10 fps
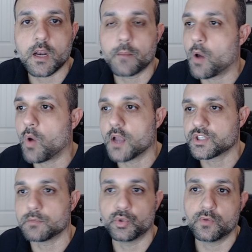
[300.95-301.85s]
I'm not
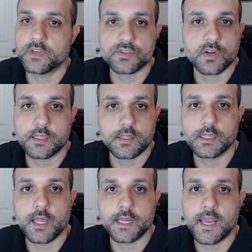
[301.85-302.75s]
watching movies or anything
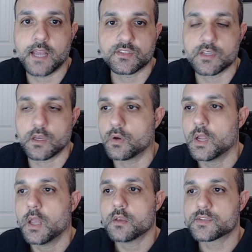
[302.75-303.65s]
like that. So
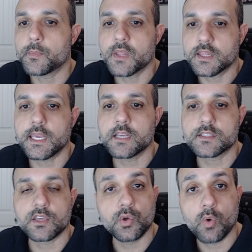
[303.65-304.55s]
some of the things
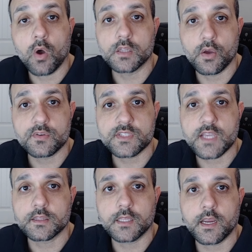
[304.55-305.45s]
that you all noticed
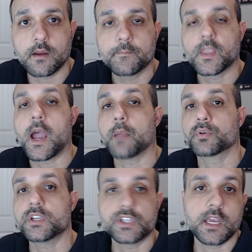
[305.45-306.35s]
out there, I
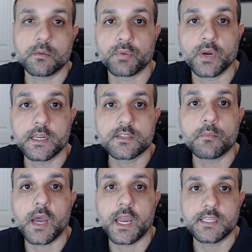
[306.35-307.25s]
appreciate you bringing it to
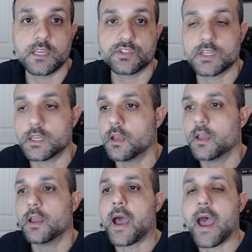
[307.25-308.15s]
my attention.
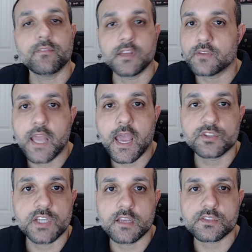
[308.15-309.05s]
I haven't even had a
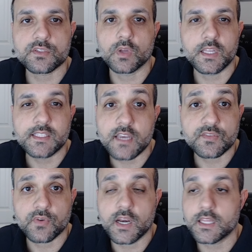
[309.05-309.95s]
chance to really
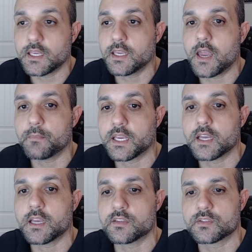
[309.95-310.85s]
test for anything yet
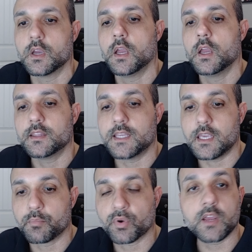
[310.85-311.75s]
because
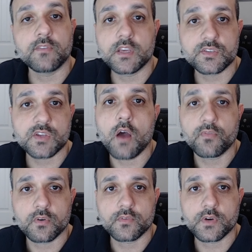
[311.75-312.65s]
the previous
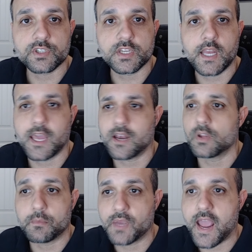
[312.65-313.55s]
software version had
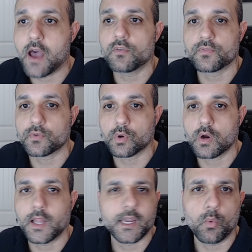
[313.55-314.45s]
only been out for
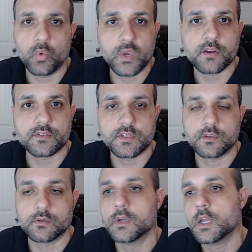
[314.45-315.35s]
like a week or
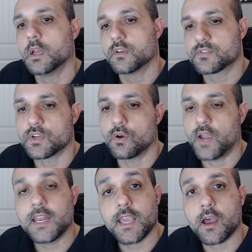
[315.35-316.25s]
two. So
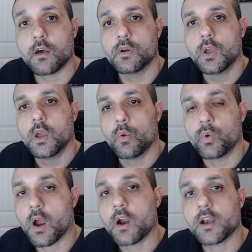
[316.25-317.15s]
anyhow,
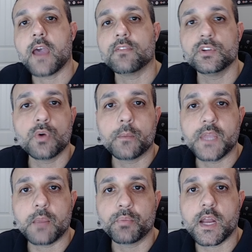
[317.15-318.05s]
we already have a new
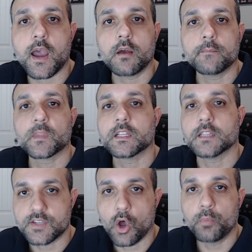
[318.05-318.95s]
update put out.
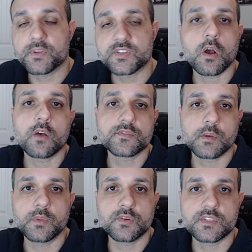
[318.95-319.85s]
Let's hope it solves
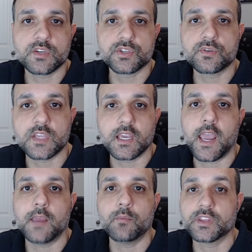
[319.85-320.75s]
some of those issues that
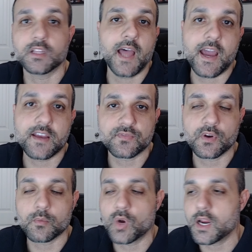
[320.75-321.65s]
came with the last
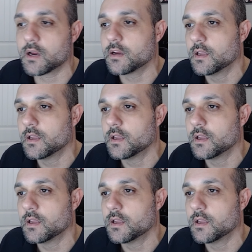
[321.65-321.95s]
firmware.